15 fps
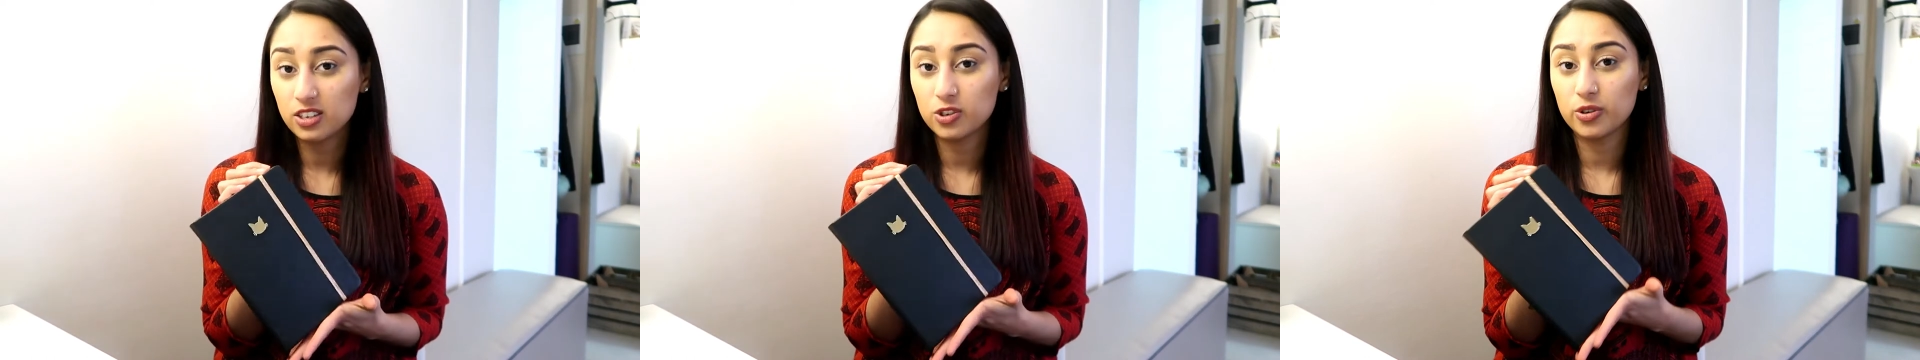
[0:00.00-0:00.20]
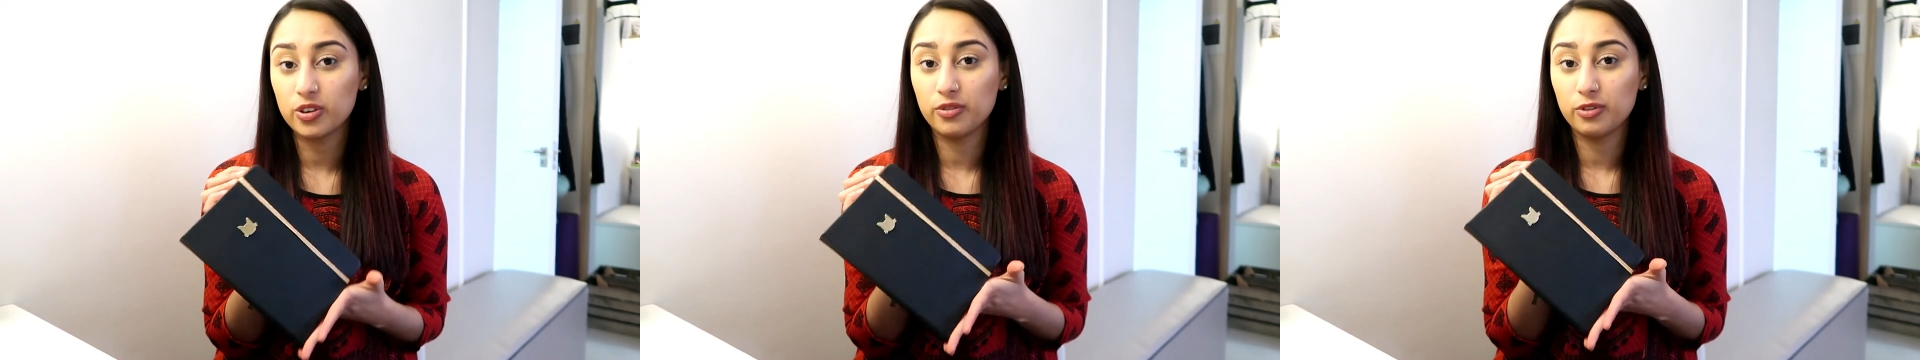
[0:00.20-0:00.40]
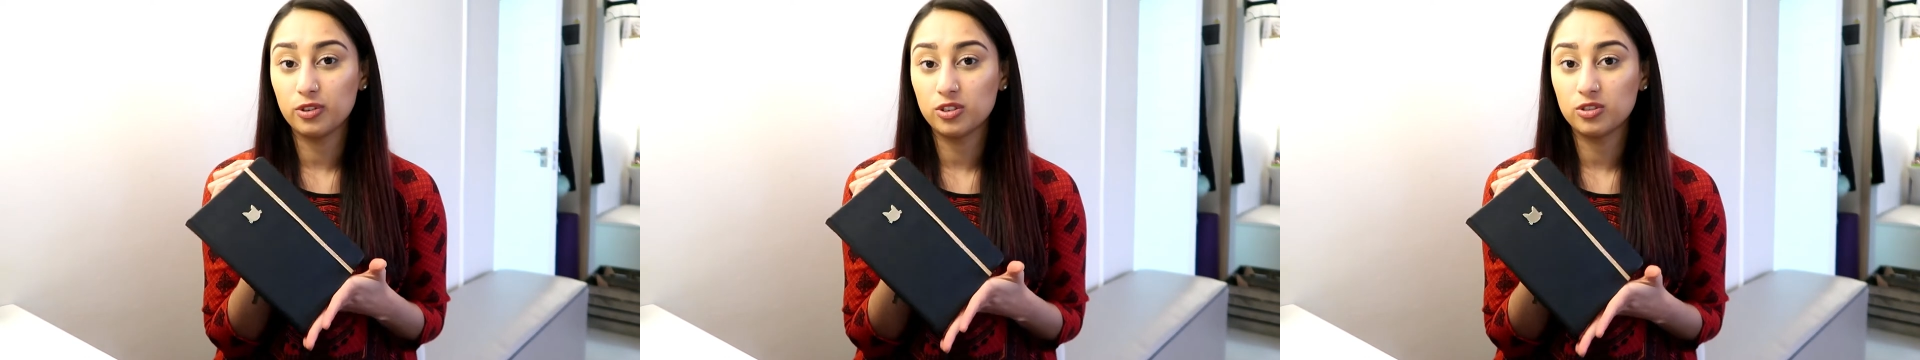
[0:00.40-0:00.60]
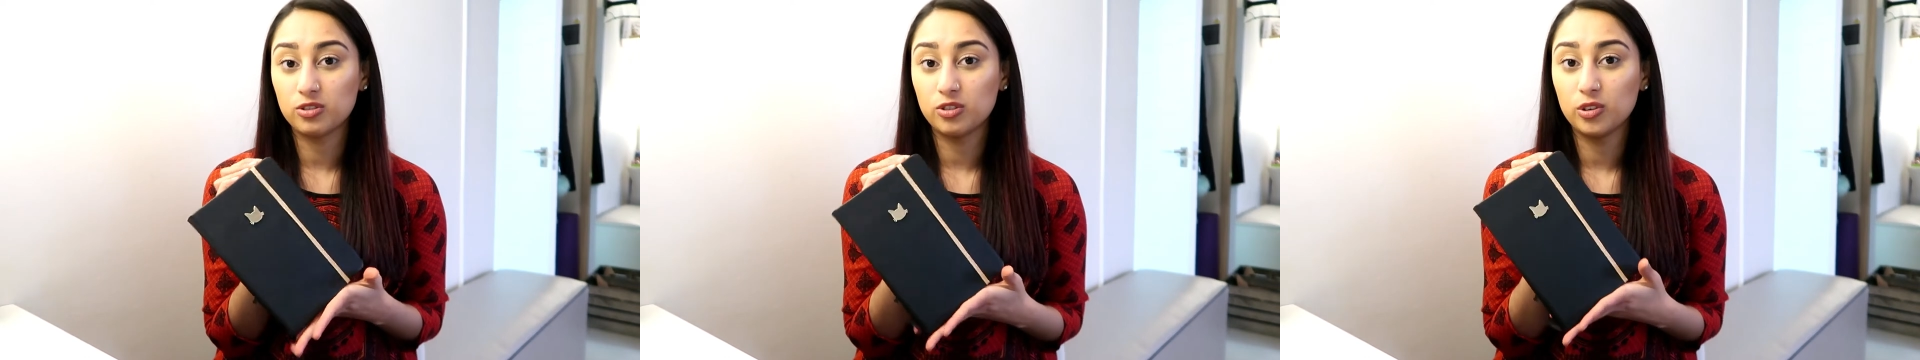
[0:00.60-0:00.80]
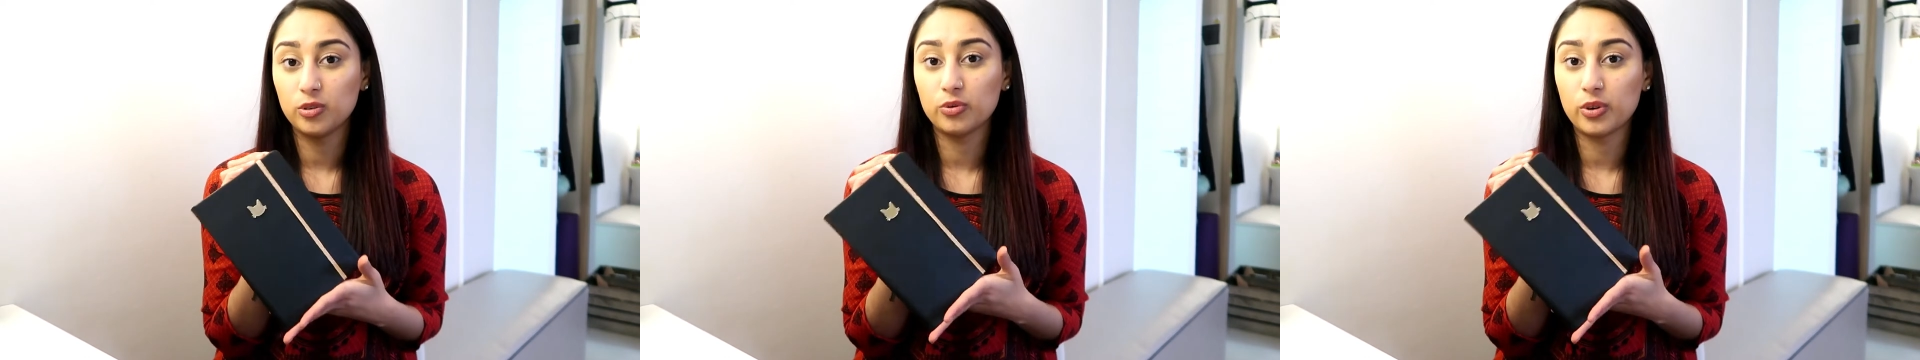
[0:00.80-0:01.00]
So if
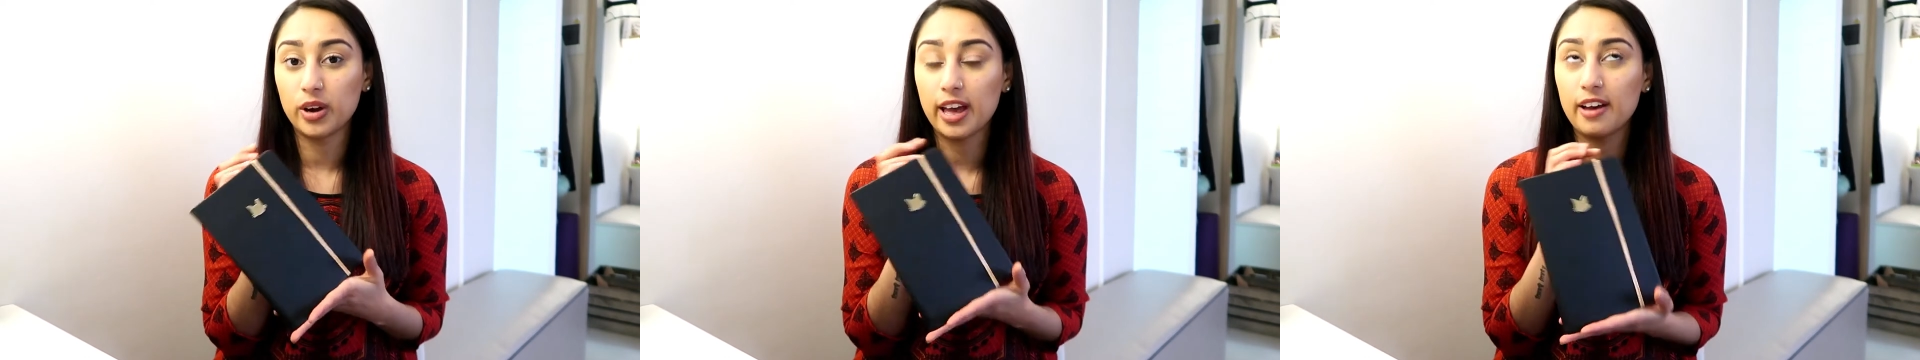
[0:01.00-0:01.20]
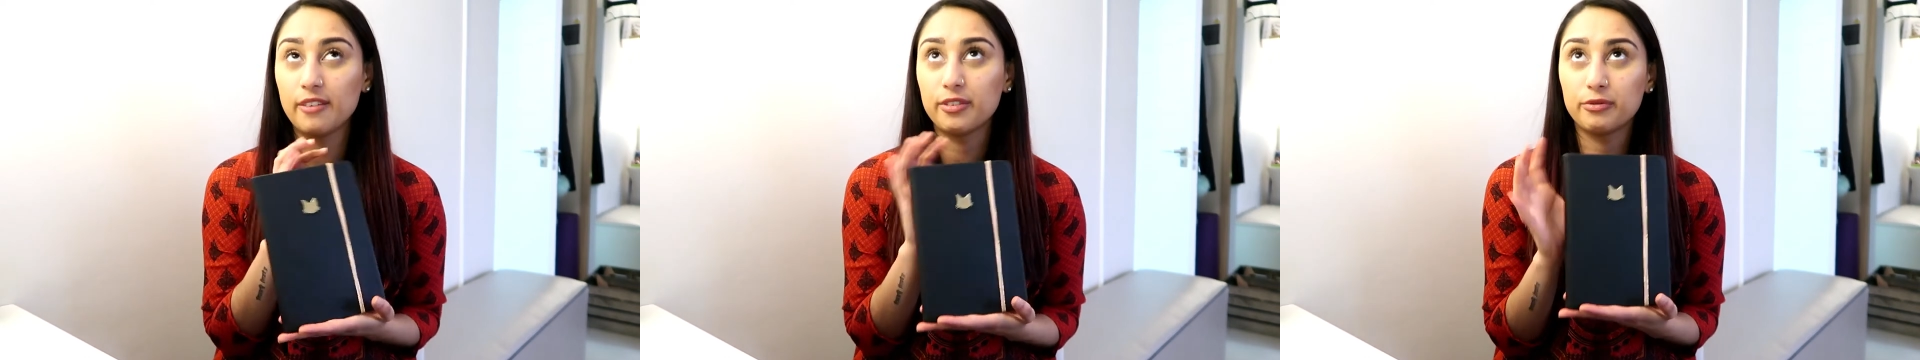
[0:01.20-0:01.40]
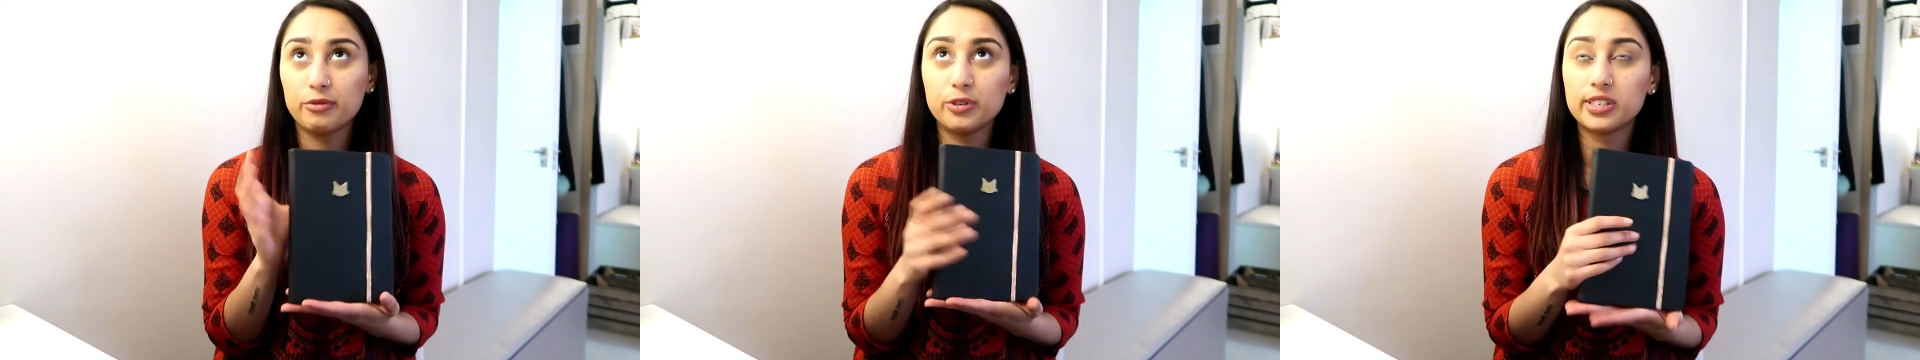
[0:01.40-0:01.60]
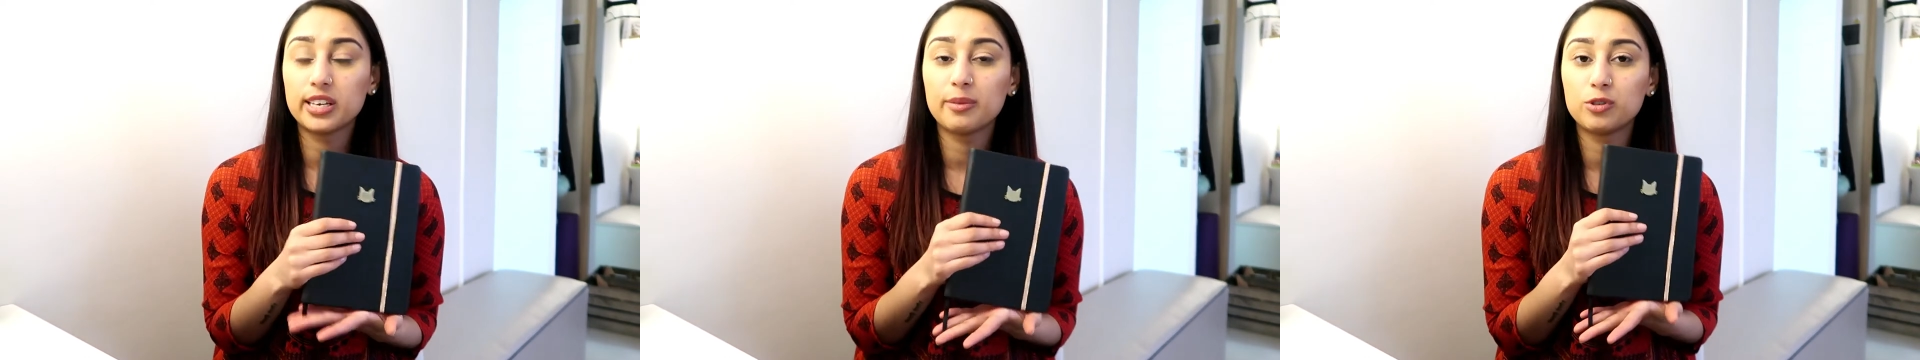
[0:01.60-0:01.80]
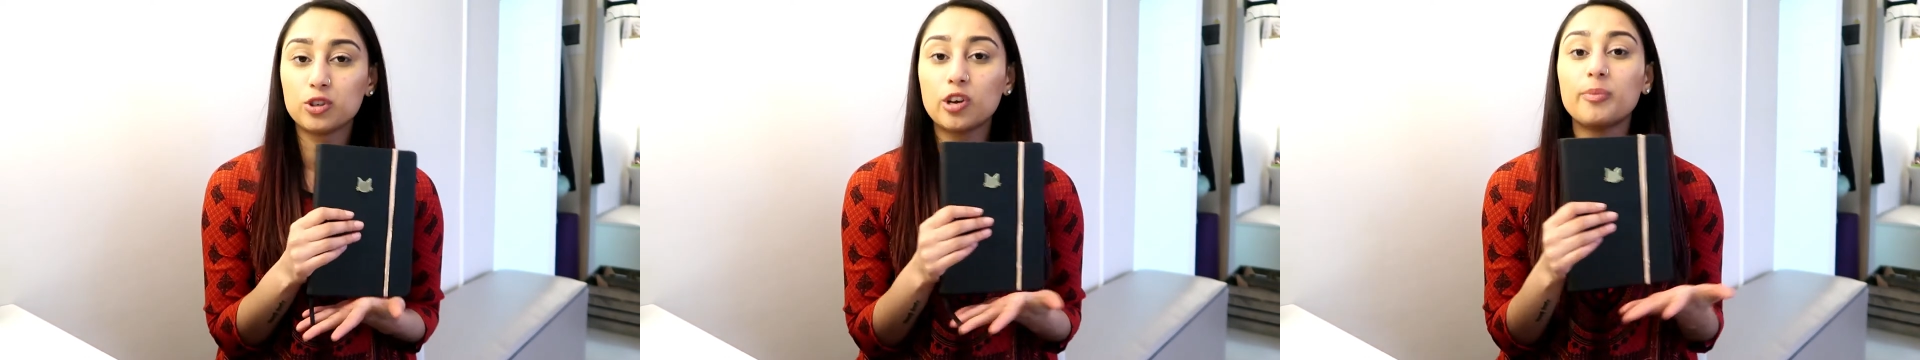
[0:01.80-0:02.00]
we have a
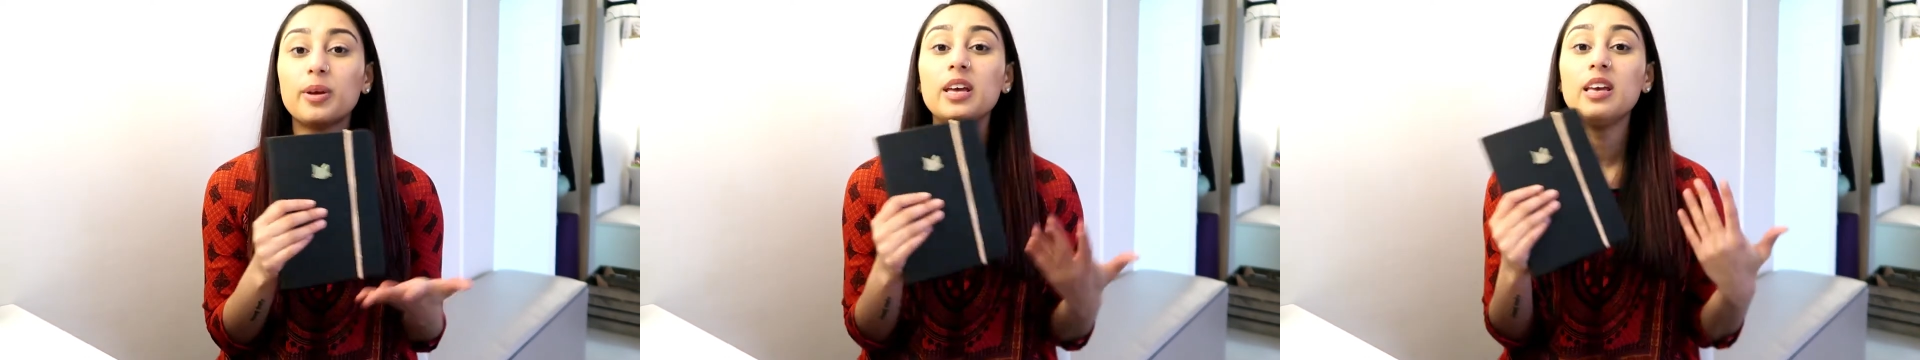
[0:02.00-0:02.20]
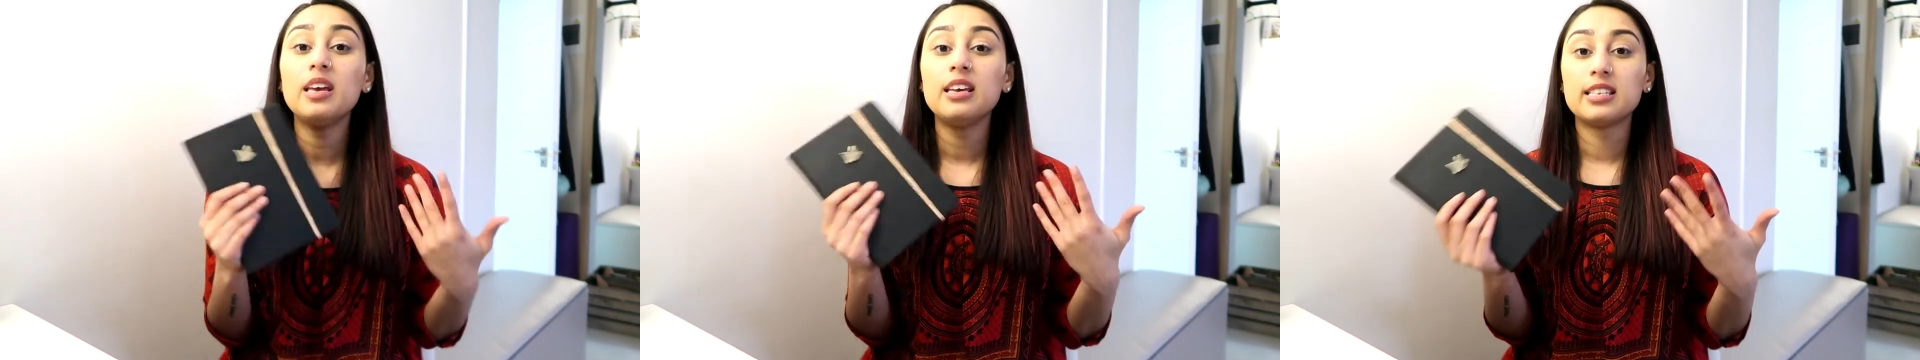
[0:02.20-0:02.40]
full-time job,